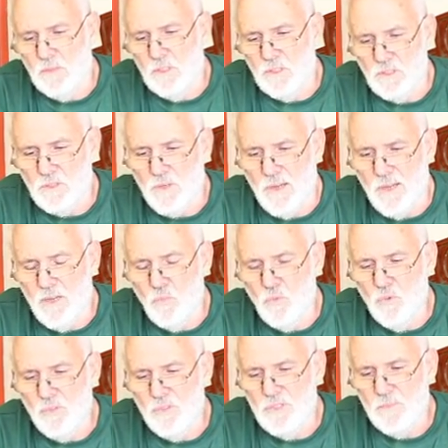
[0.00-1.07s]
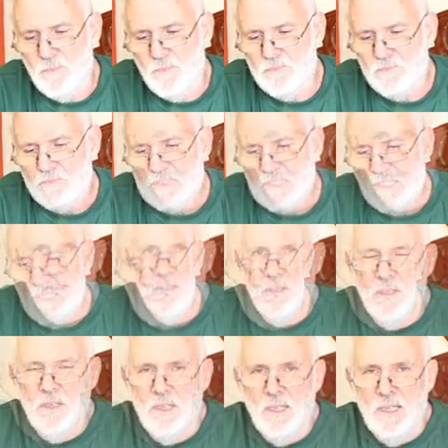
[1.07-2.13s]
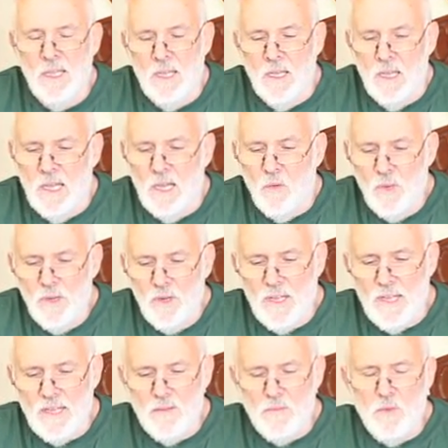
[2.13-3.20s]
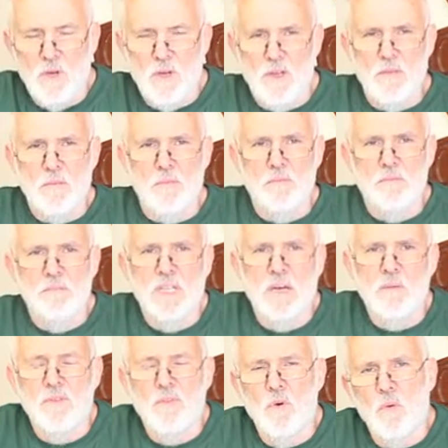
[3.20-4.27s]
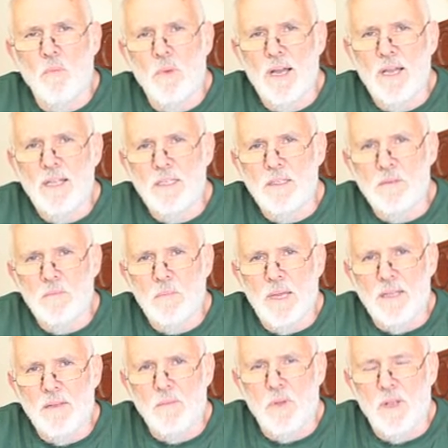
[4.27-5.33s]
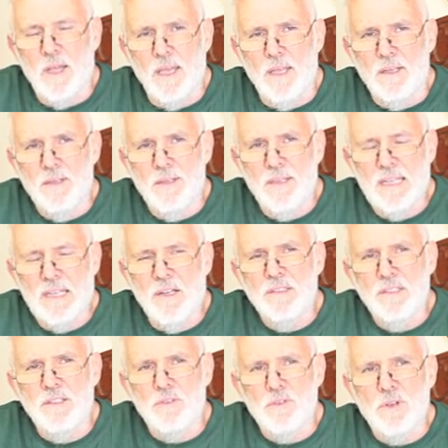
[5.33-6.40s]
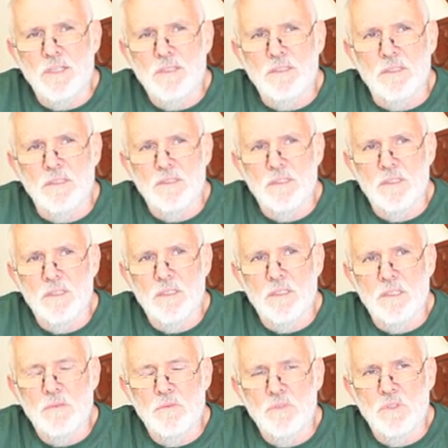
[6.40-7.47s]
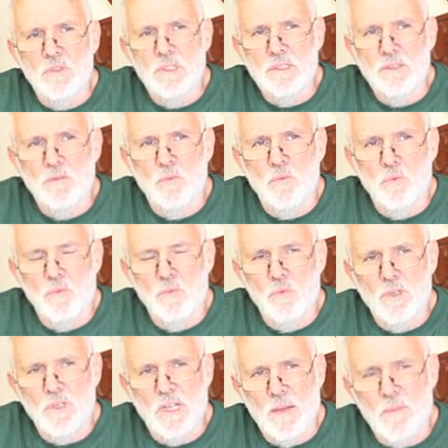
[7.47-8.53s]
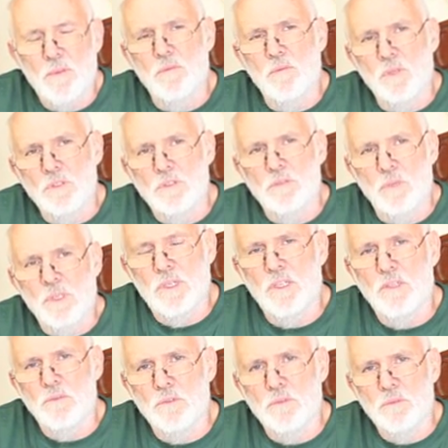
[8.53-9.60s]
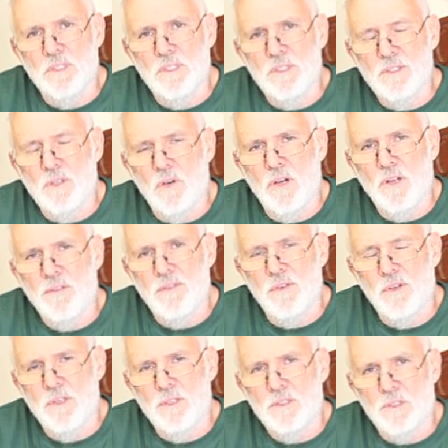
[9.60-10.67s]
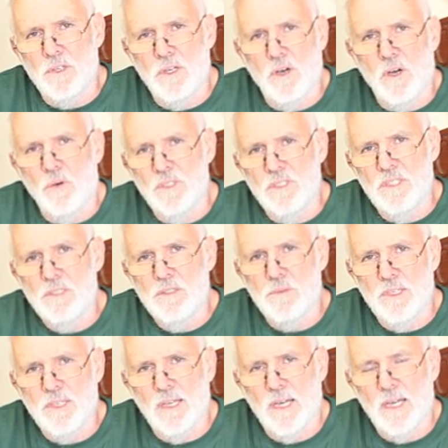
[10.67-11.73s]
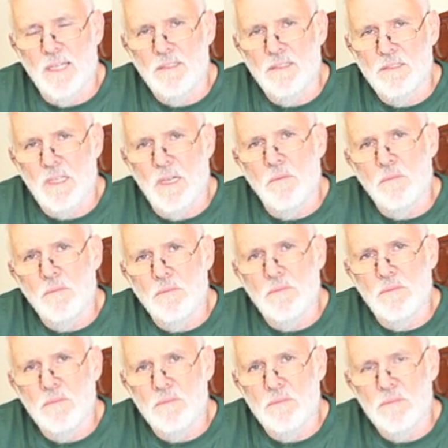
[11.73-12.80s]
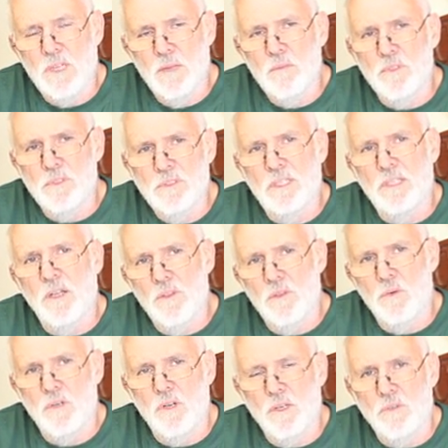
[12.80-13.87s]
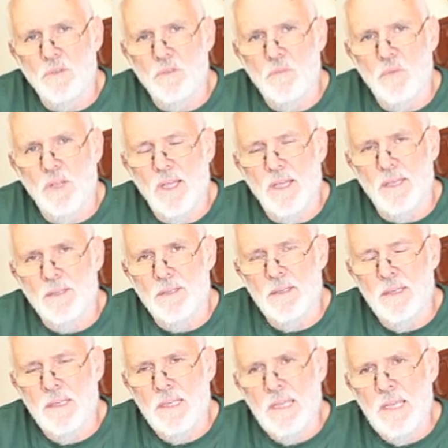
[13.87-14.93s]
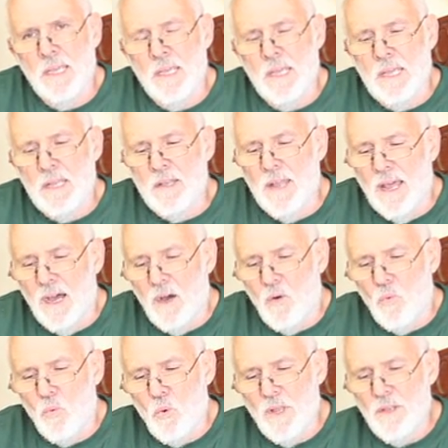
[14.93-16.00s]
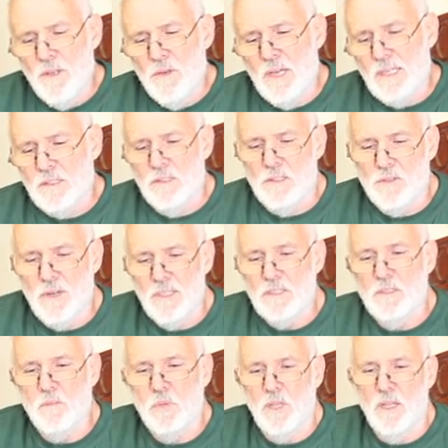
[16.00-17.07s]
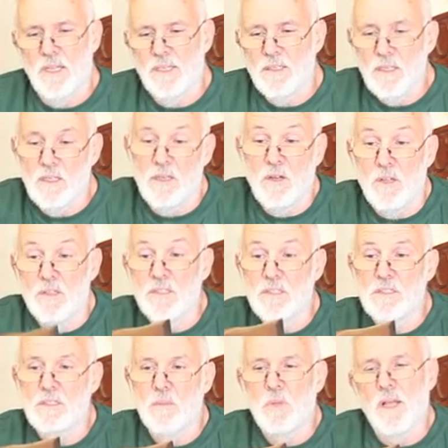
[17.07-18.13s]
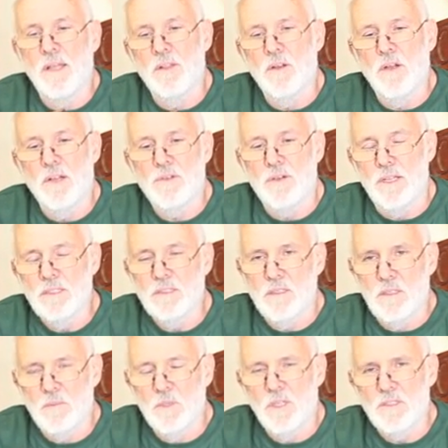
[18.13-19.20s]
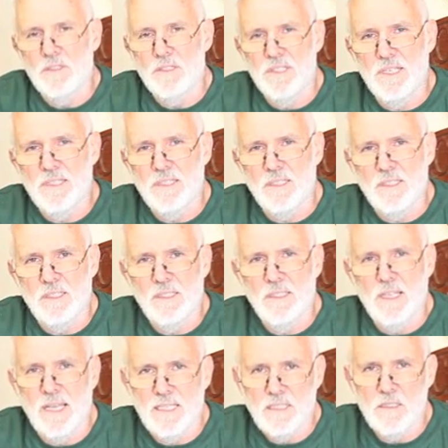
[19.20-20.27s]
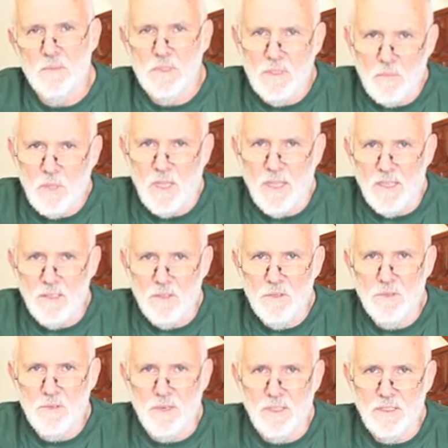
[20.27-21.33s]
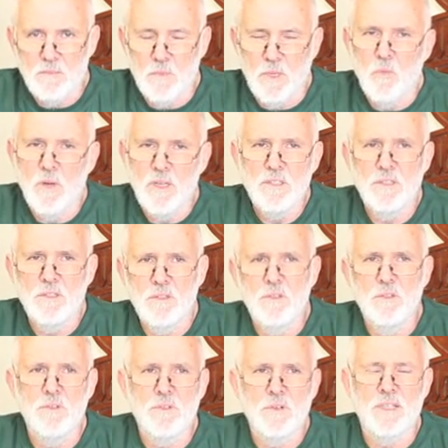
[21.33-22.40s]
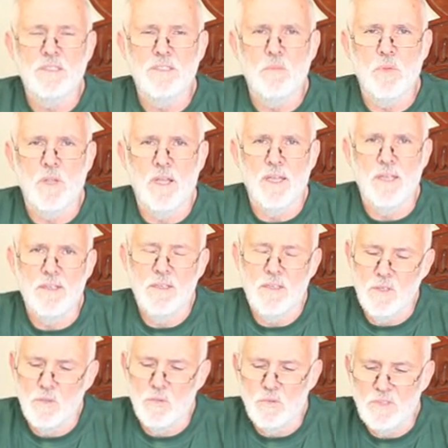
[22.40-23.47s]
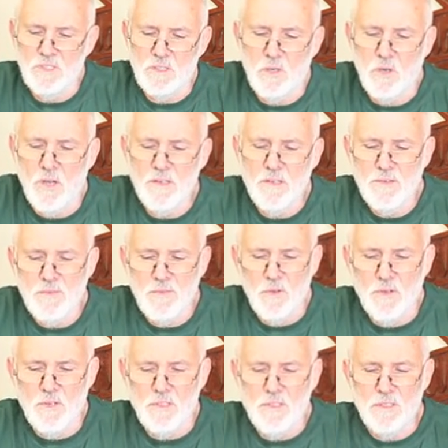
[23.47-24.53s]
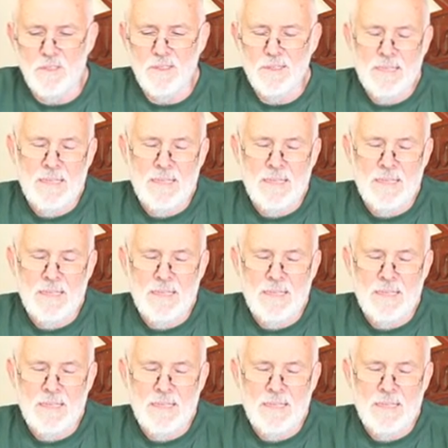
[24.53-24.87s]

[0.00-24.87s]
Australian woods. When I had my number 4 Bailey pattern plane and I didn't trust it, what happened was I would design furniture, I would disregard some timbers that I thought I couldn't plane. Now, when you actually trust a plane, and this is the plane that I trust, and I'm not suggesting it has to be the plane you trust, but once you do trust a plane, you will design your furniture